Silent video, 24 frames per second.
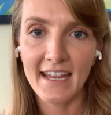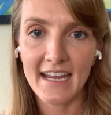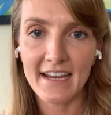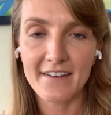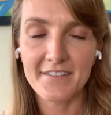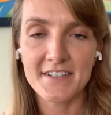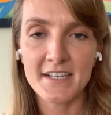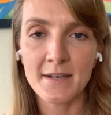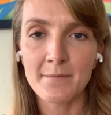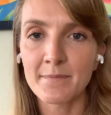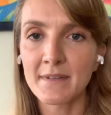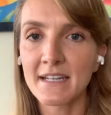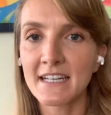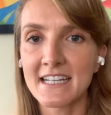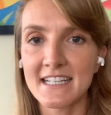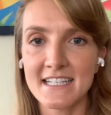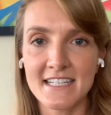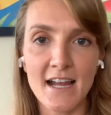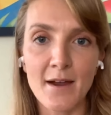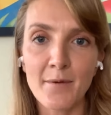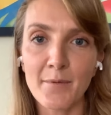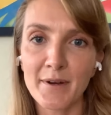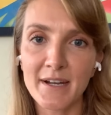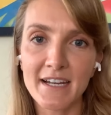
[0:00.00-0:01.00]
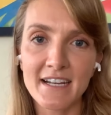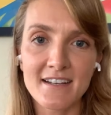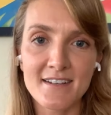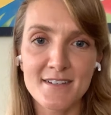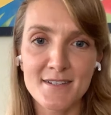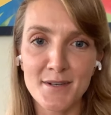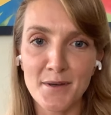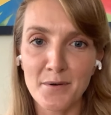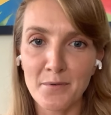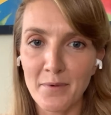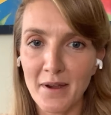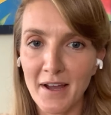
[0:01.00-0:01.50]
If something is not working
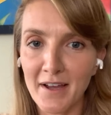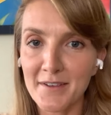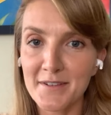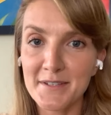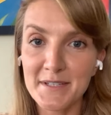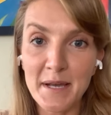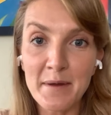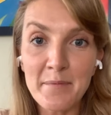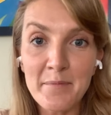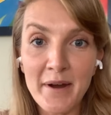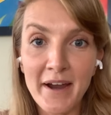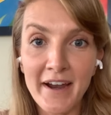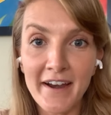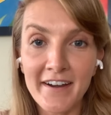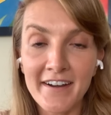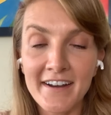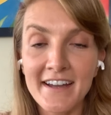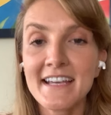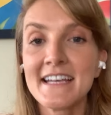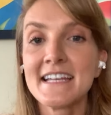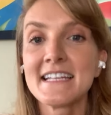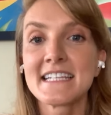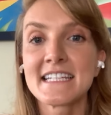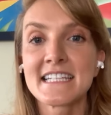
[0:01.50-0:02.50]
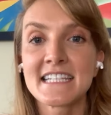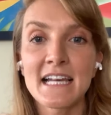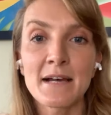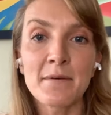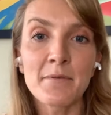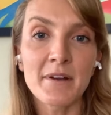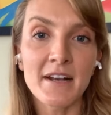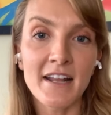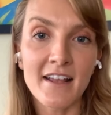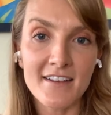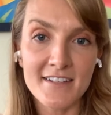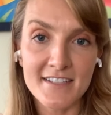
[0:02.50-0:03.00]
so well somewhere,
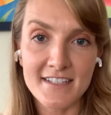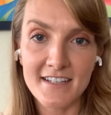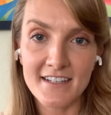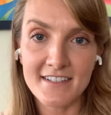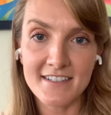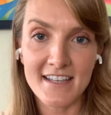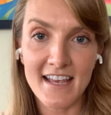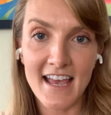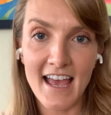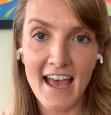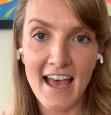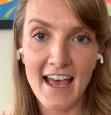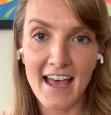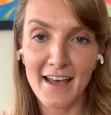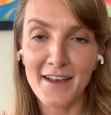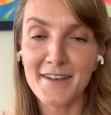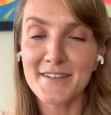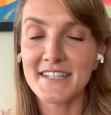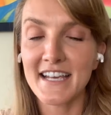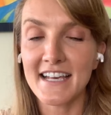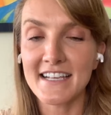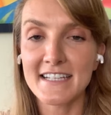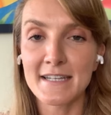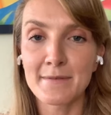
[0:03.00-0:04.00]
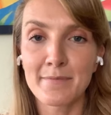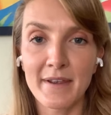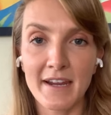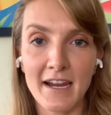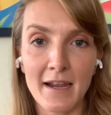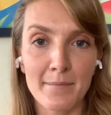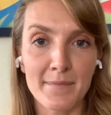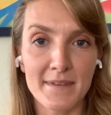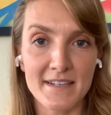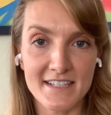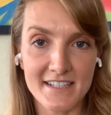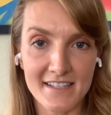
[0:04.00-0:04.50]
someone else has to pick
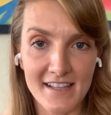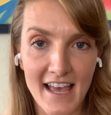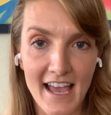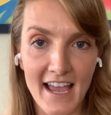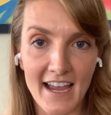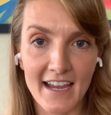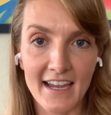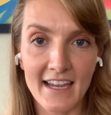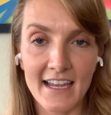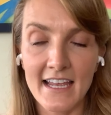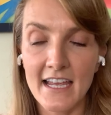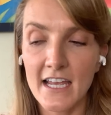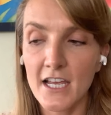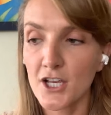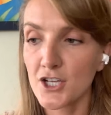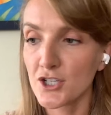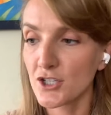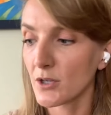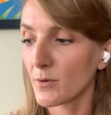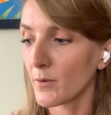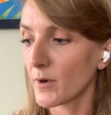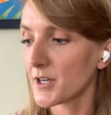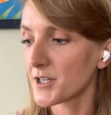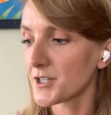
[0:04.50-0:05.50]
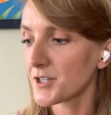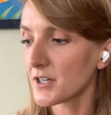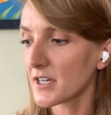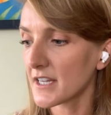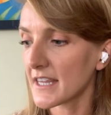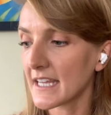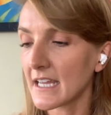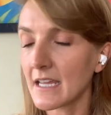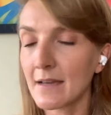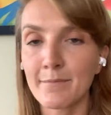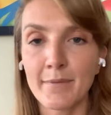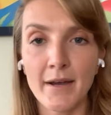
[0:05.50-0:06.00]
up the slack. So I want you to
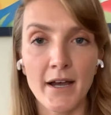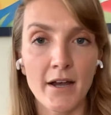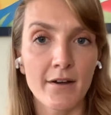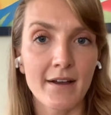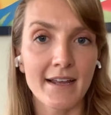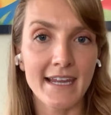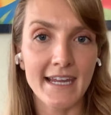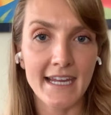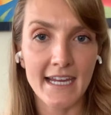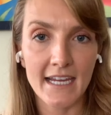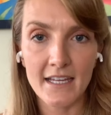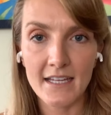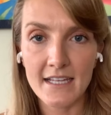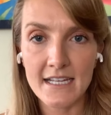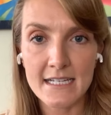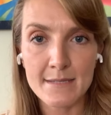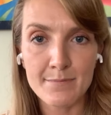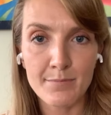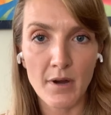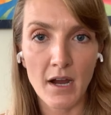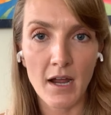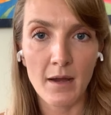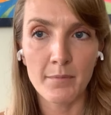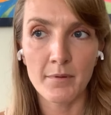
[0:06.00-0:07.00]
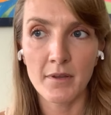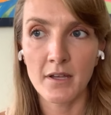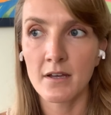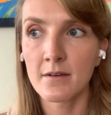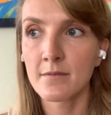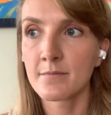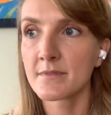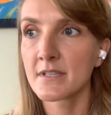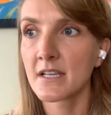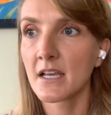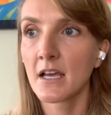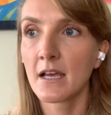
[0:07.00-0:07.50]
think about Achilles
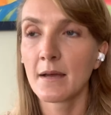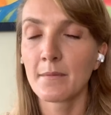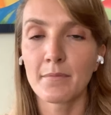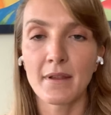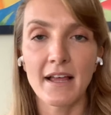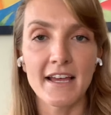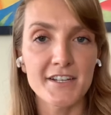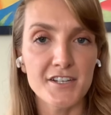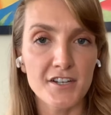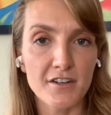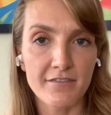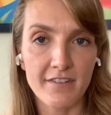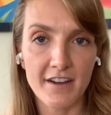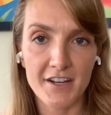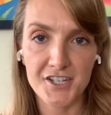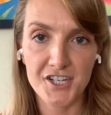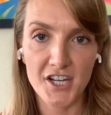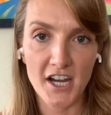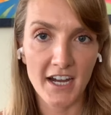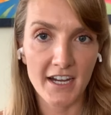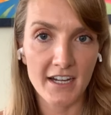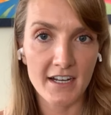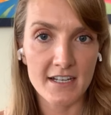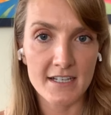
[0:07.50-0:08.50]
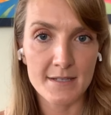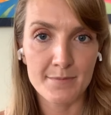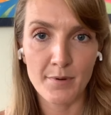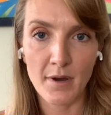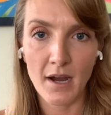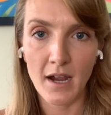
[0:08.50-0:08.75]
problems, plantar fasciitis